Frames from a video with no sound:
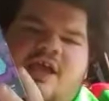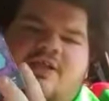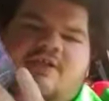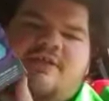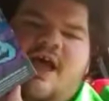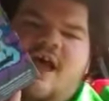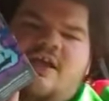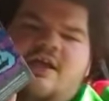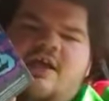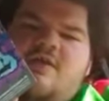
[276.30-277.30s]
get in the
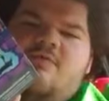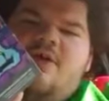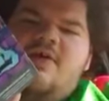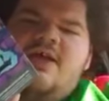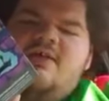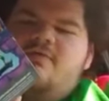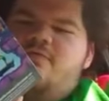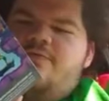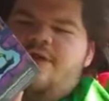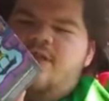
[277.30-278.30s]
set. We
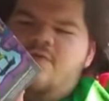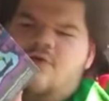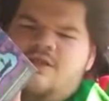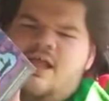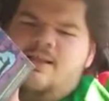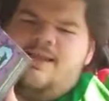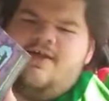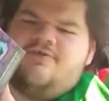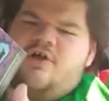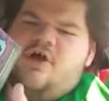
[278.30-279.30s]
really want that
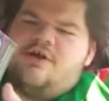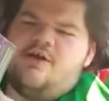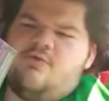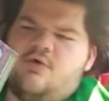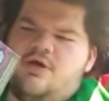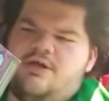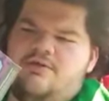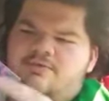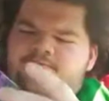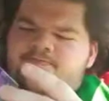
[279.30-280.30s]
Leonardo
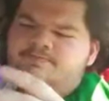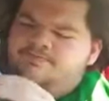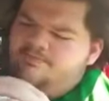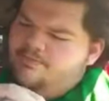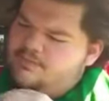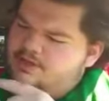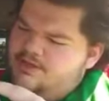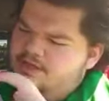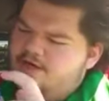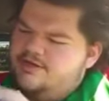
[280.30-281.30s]
one.
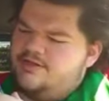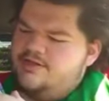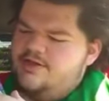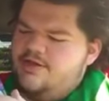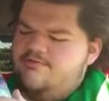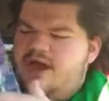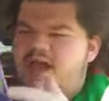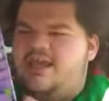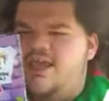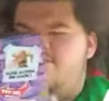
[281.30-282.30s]
There's
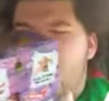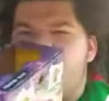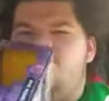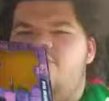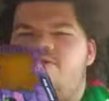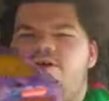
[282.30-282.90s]
Mikey, which who